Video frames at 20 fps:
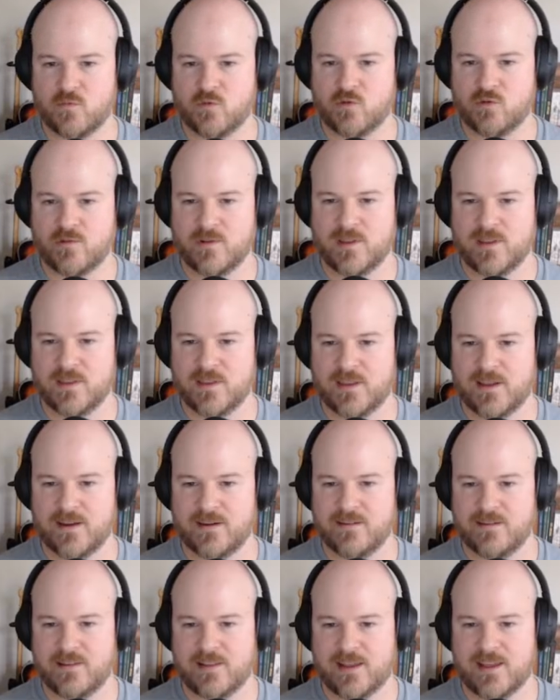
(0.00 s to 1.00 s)
Between
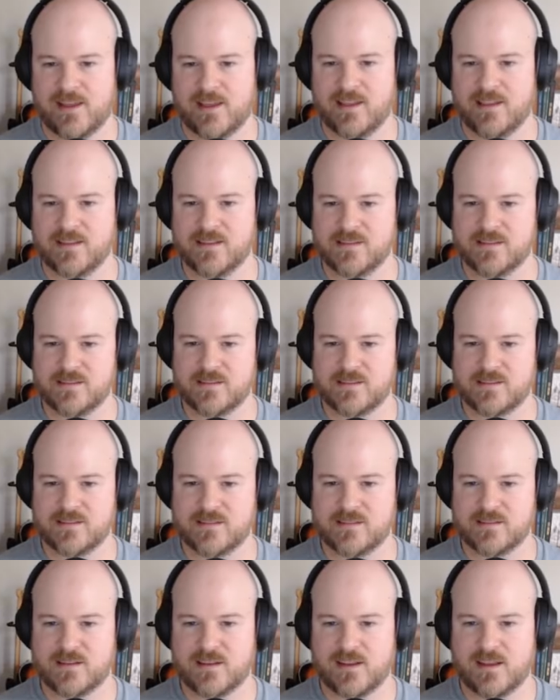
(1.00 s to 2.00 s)
their lands
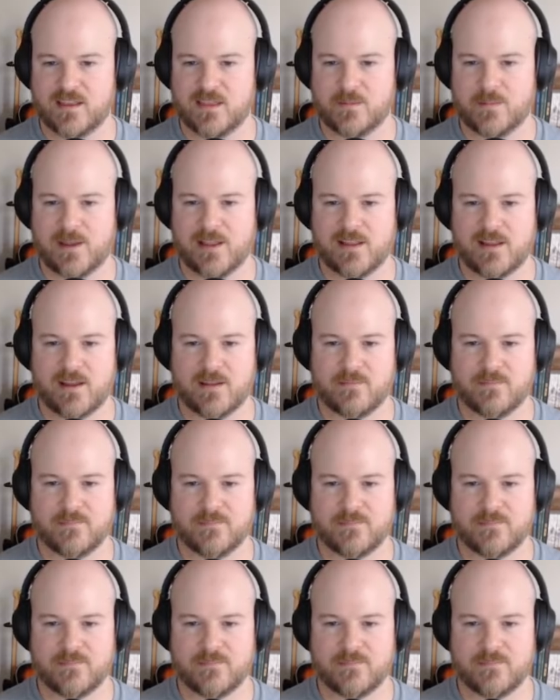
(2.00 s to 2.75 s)
and the mainland.